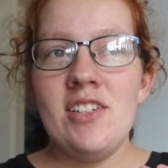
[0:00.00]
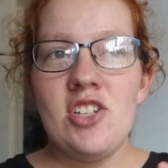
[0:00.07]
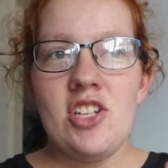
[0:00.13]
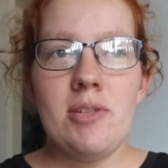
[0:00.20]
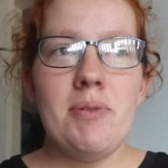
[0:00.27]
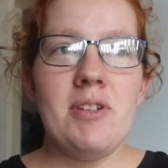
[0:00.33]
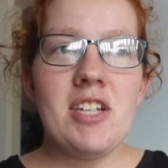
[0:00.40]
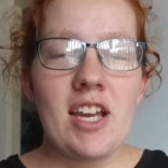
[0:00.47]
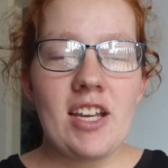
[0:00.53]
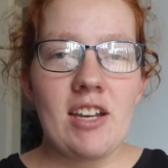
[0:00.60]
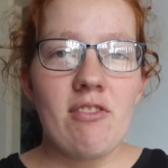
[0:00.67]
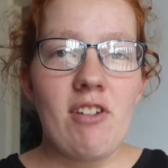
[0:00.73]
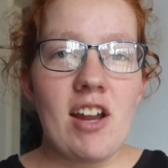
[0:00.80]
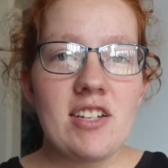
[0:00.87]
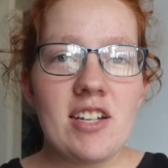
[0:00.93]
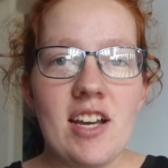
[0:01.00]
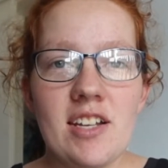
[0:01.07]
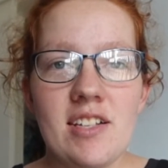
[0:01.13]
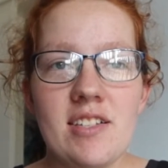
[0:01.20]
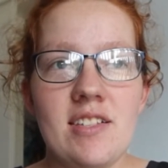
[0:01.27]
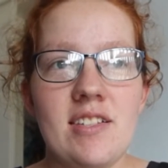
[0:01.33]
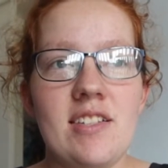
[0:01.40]
she's been taking RAT
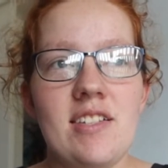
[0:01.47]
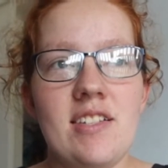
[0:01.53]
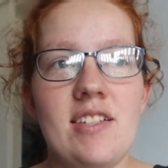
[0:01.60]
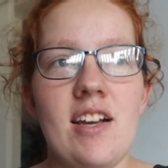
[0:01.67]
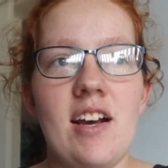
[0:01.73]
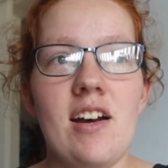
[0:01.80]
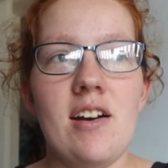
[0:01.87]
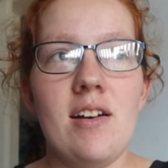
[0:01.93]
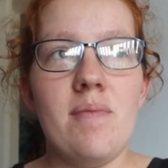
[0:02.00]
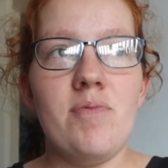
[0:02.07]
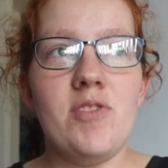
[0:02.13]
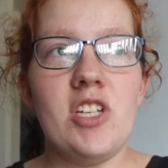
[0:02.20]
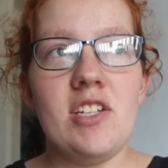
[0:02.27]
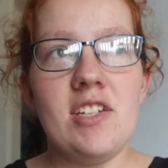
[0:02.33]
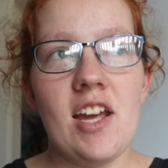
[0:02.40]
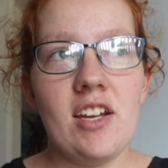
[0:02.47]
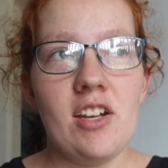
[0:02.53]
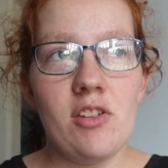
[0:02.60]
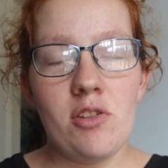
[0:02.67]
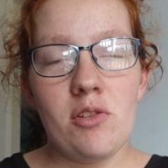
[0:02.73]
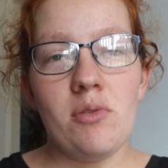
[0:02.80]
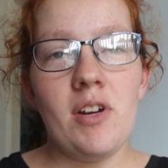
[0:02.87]
tests um, she's
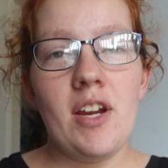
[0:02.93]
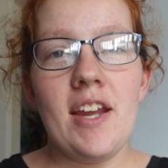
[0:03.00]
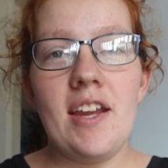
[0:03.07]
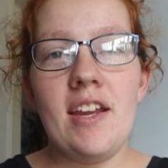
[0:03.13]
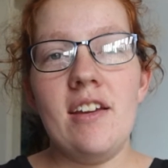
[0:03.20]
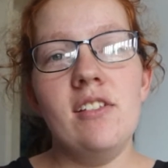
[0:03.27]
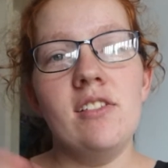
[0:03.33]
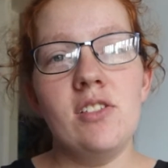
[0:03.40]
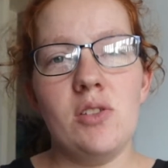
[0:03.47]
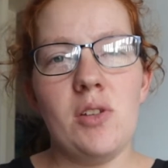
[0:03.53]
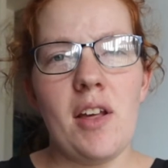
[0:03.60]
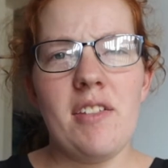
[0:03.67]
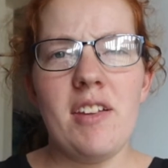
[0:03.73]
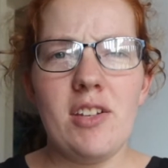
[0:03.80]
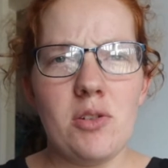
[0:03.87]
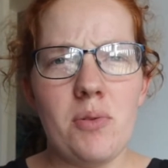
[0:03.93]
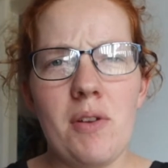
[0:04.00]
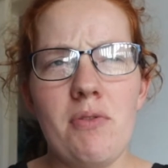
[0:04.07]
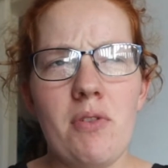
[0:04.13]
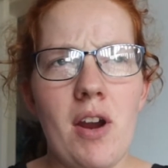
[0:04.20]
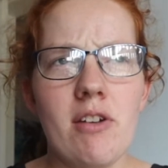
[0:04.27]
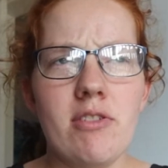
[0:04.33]
taken three I think
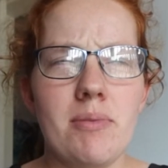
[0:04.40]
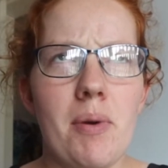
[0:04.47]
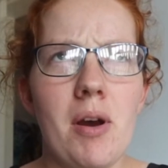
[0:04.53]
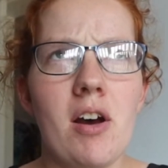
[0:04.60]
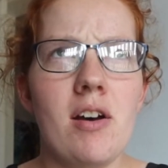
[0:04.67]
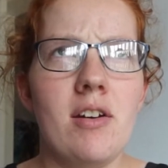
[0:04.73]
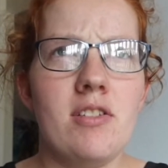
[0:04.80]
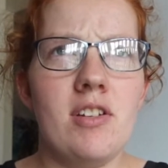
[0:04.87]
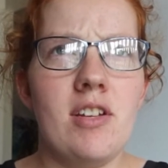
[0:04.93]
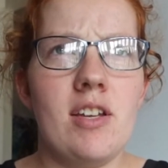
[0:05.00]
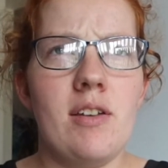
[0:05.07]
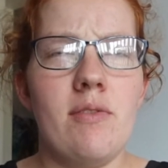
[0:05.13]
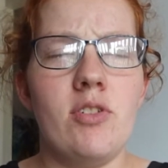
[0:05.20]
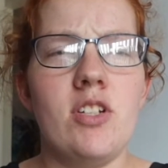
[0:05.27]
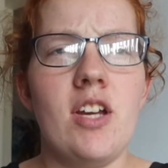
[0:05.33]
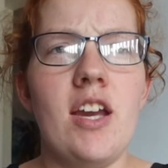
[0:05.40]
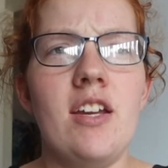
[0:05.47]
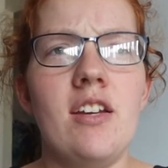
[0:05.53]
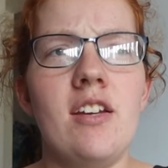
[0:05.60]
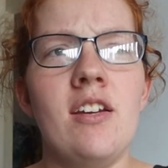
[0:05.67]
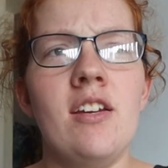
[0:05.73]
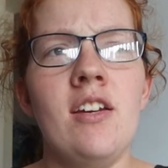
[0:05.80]
24 hours apart give or
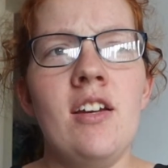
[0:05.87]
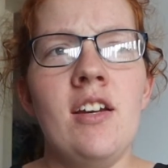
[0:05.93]
take